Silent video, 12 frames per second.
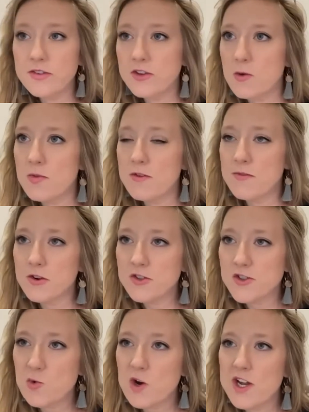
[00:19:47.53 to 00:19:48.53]
So the
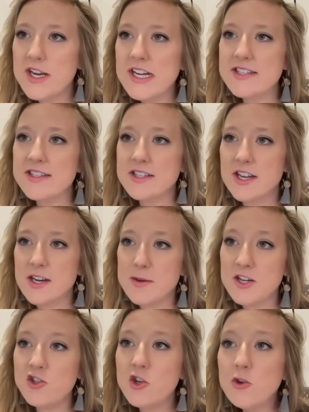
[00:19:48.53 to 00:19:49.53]
first one is going to
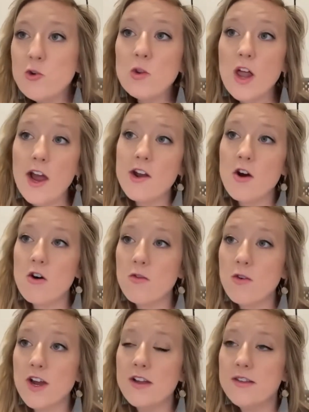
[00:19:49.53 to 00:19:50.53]
be two line haul
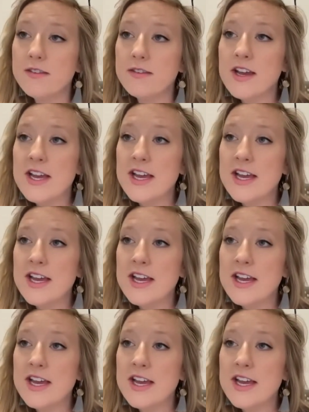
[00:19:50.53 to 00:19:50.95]
runs